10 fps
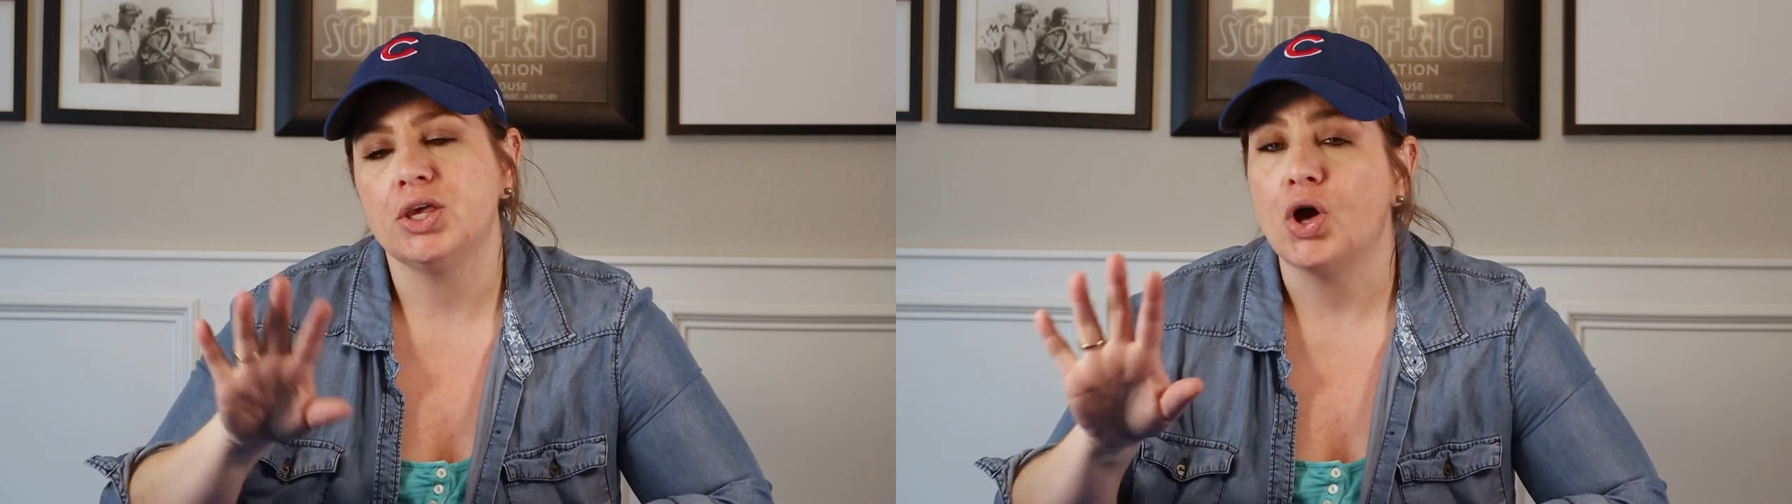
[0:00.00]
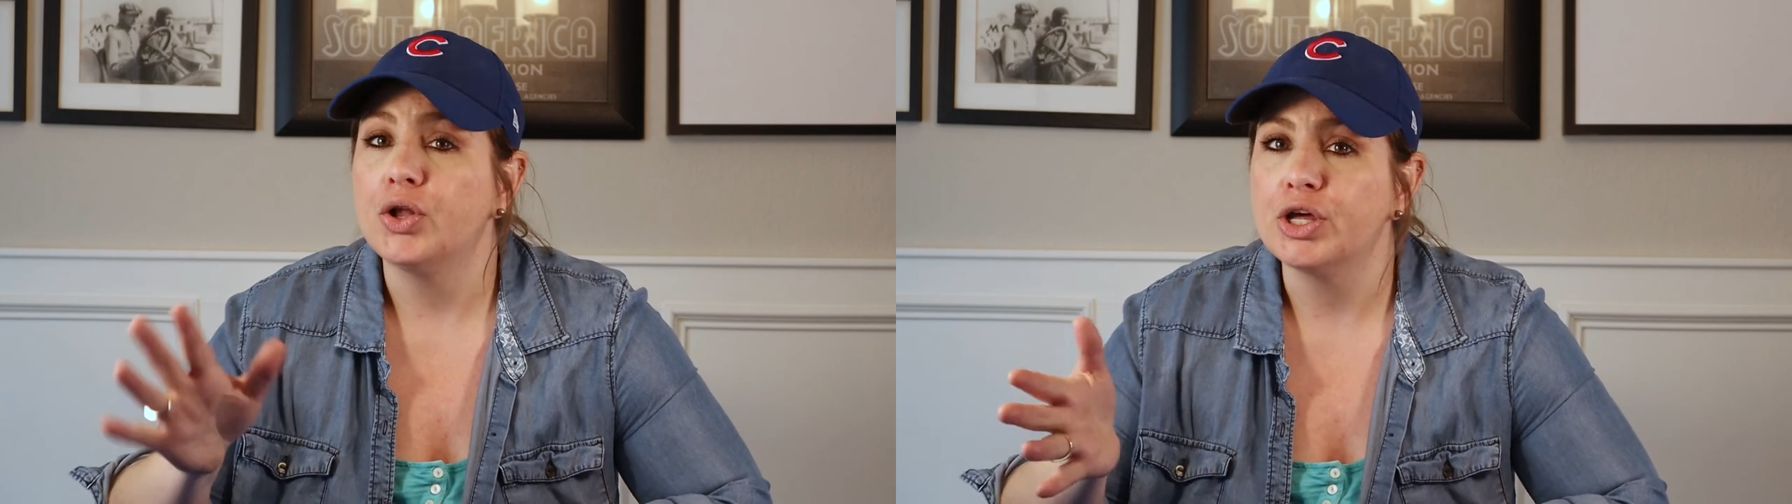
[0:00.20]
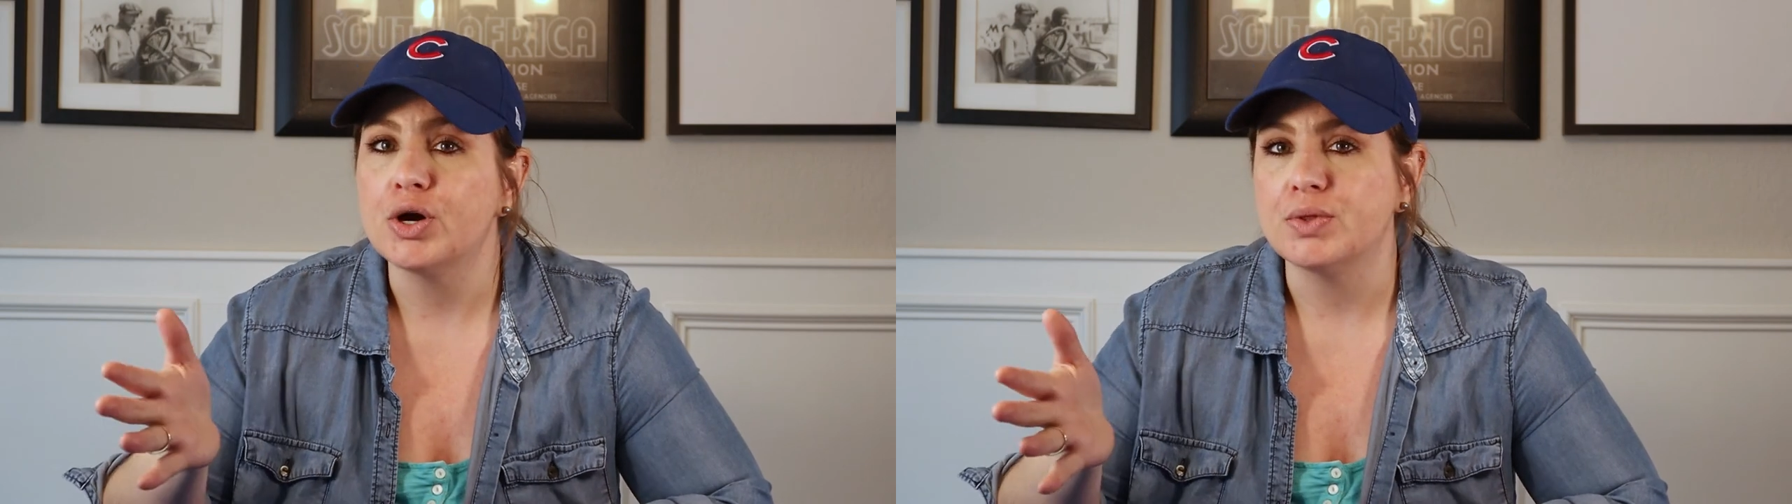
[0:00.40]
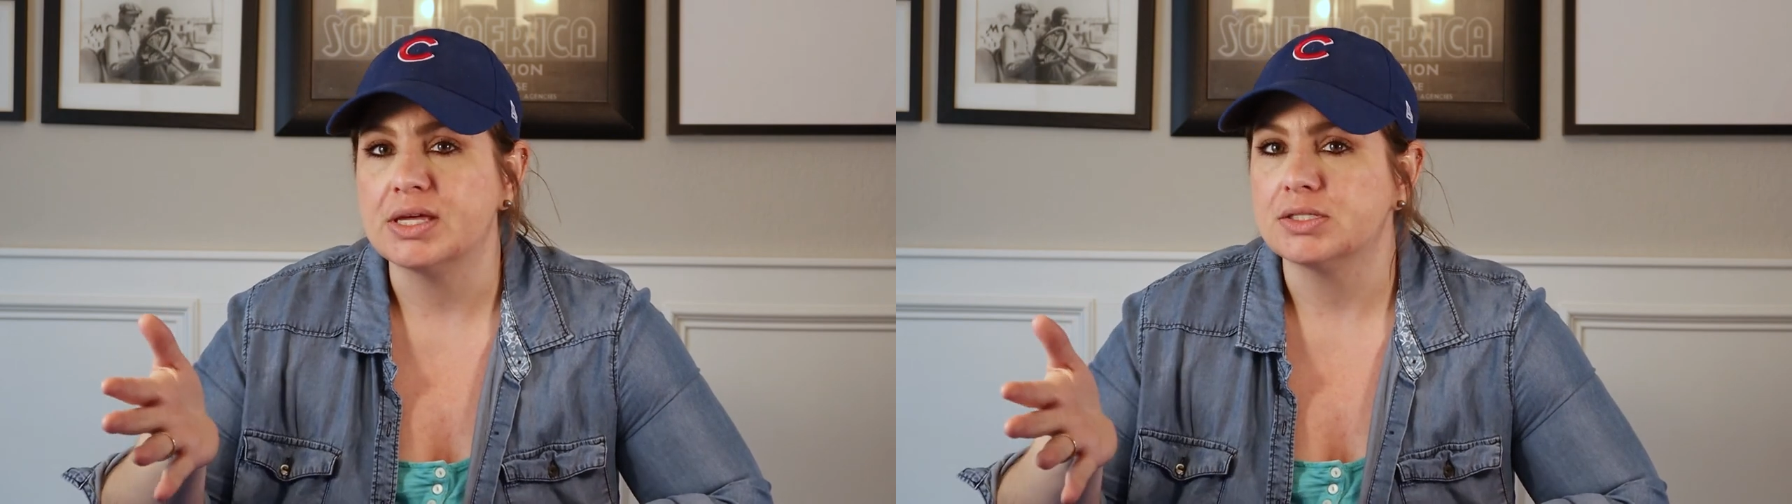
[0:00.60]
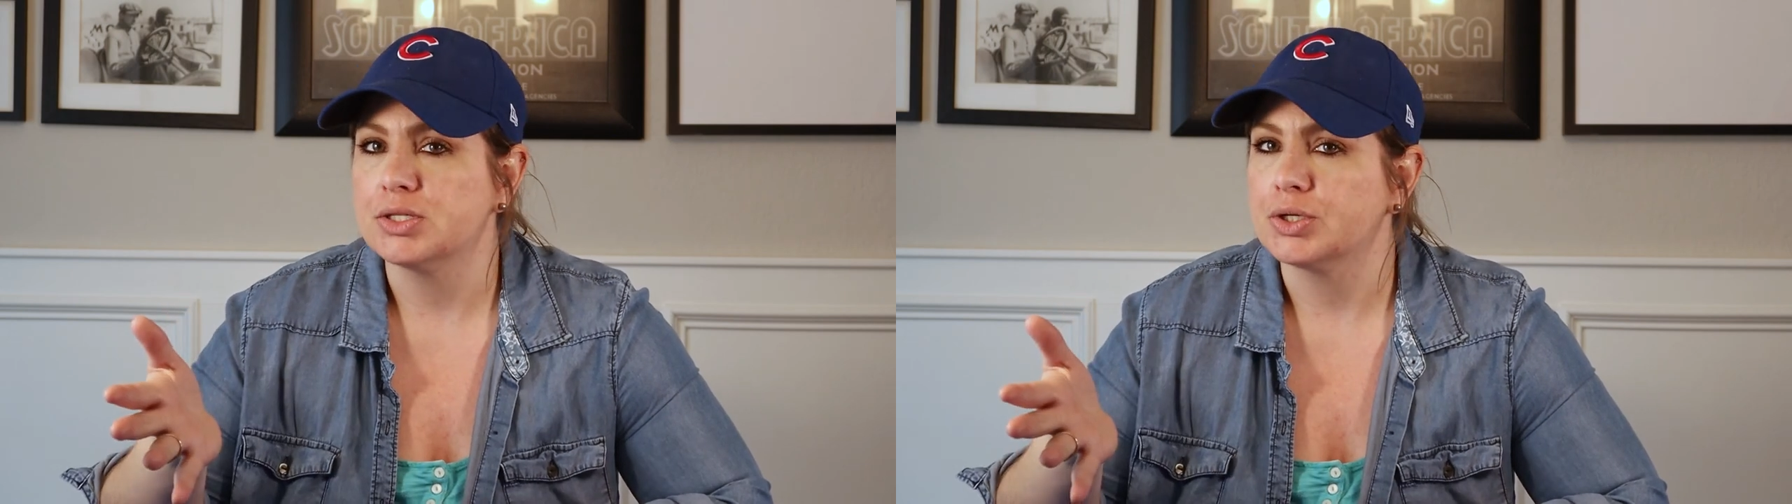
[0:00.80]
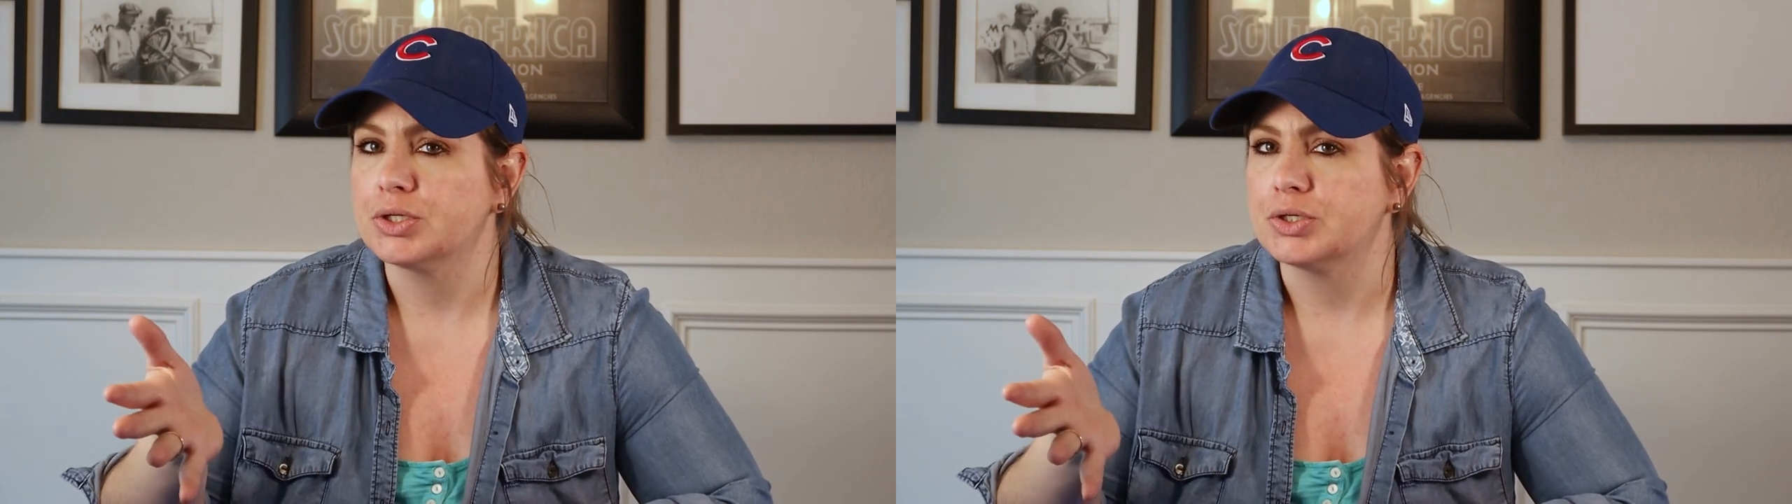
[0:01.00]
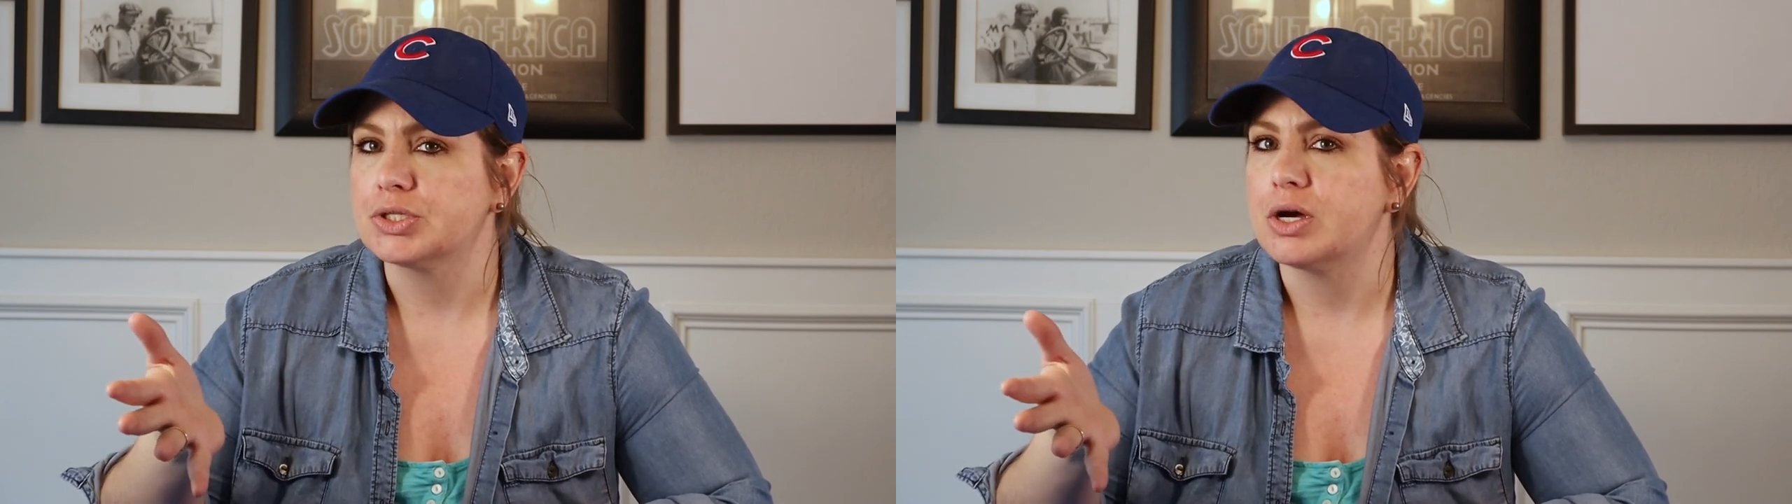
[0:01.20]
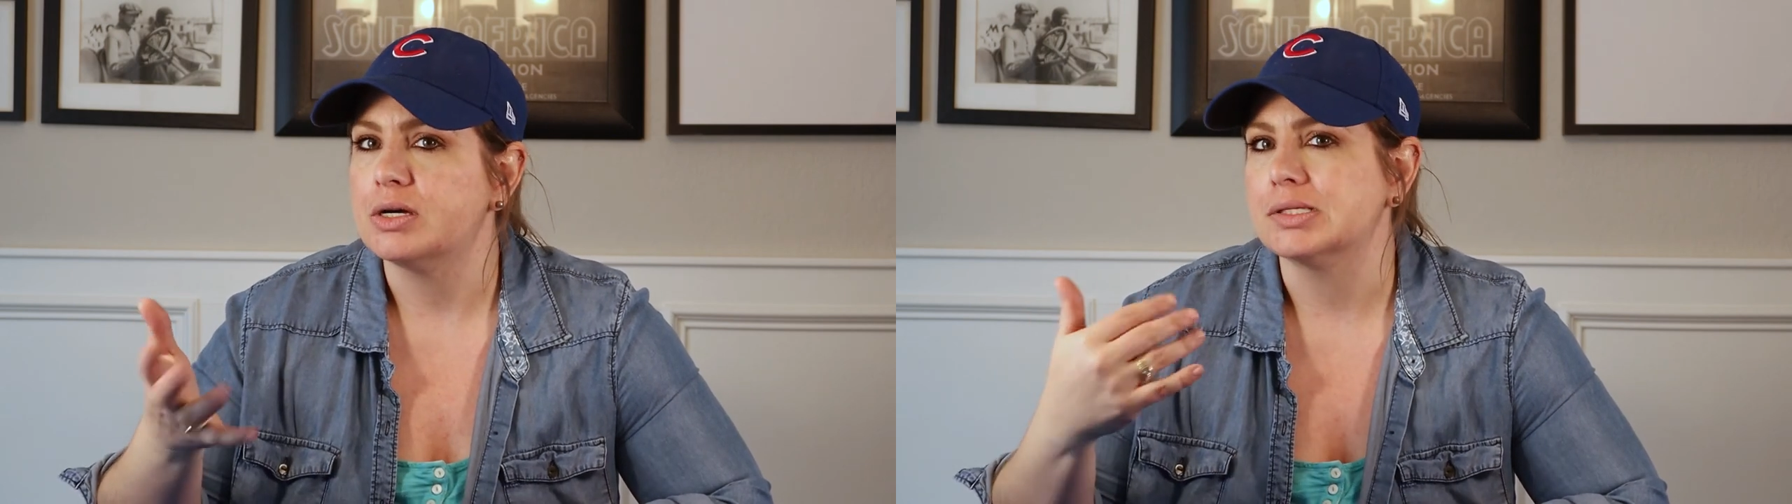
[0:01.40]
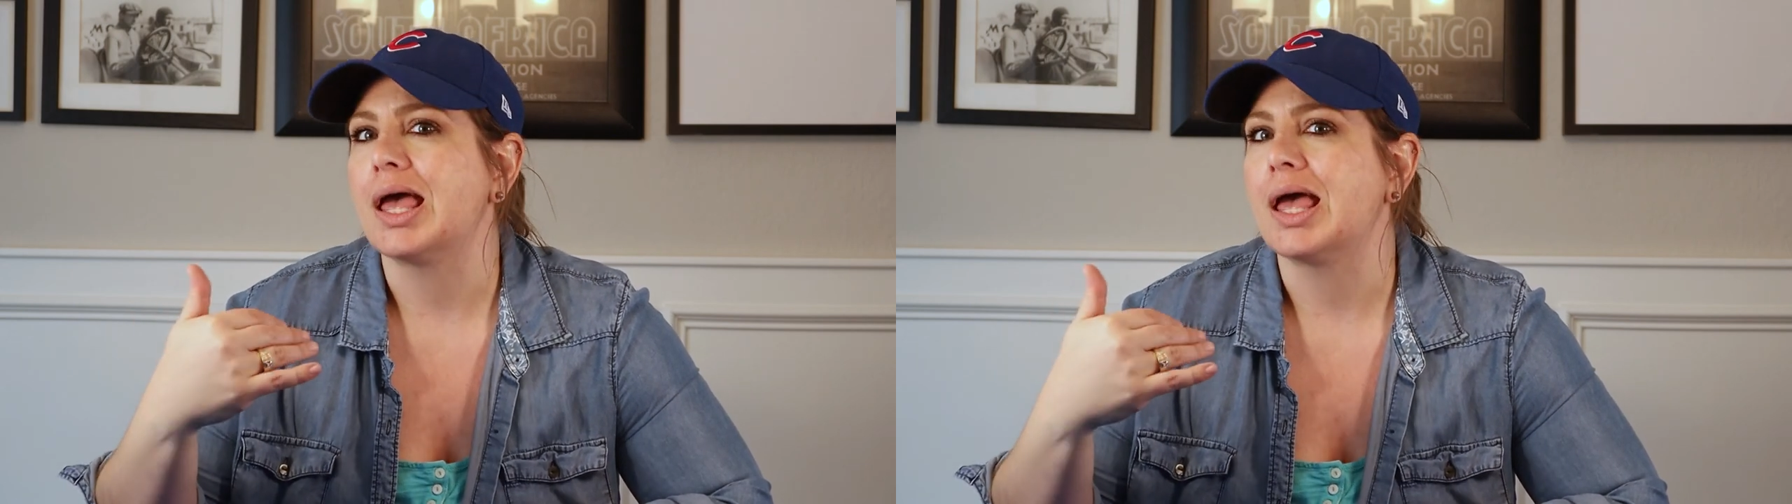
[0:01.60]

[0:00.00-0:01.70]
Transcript: Y'all know that circular saw